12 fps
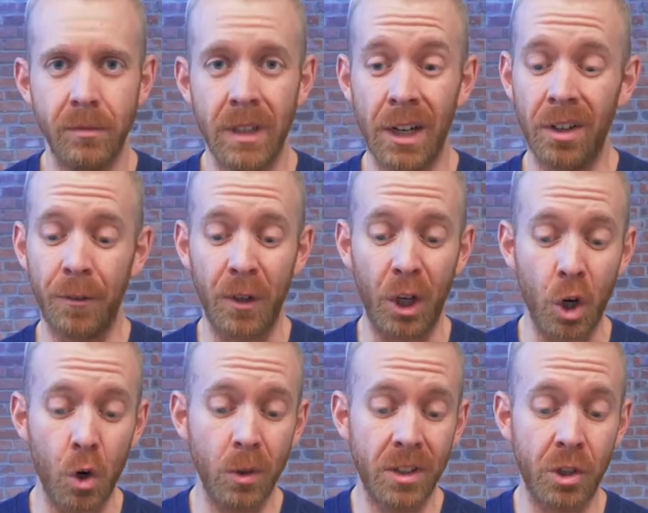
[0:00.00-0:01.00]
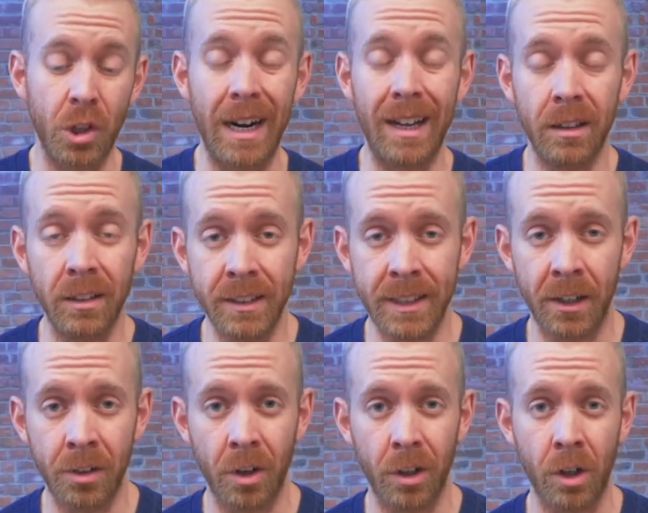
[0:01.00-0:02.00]
Now, if you go to
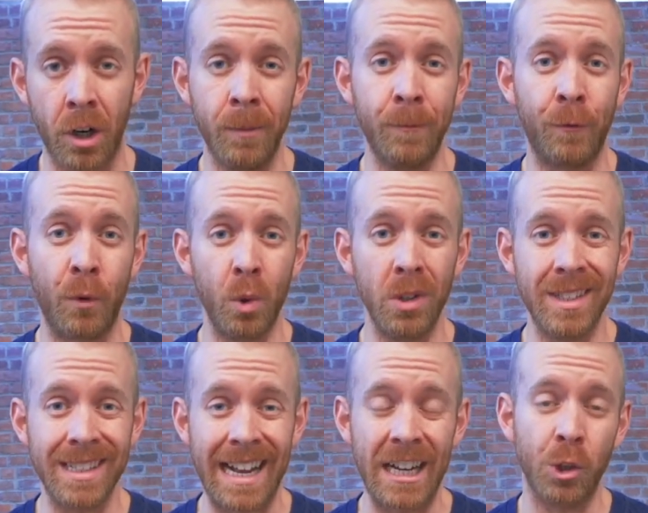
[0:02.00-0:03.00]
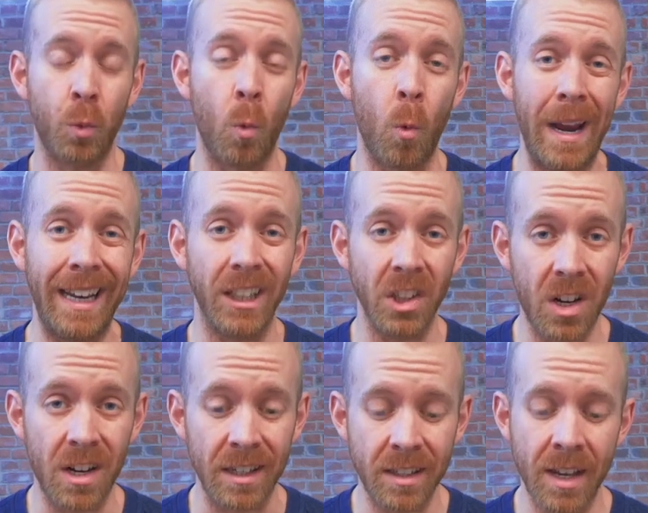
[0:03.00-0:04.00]
triathlontaren.com forward slash weight
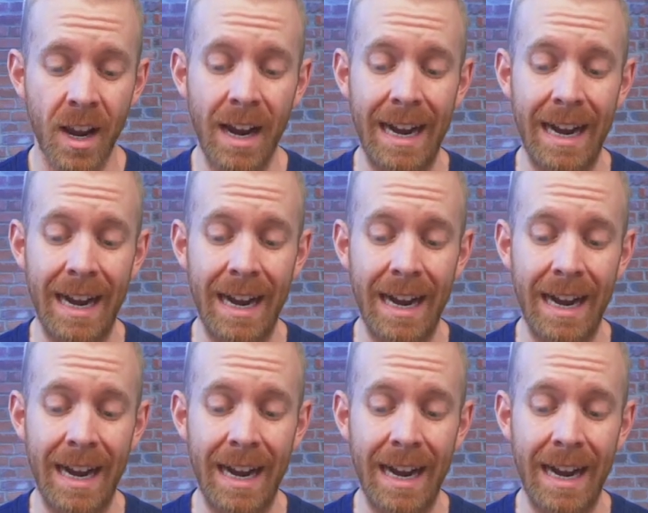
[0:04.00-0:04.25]
loss,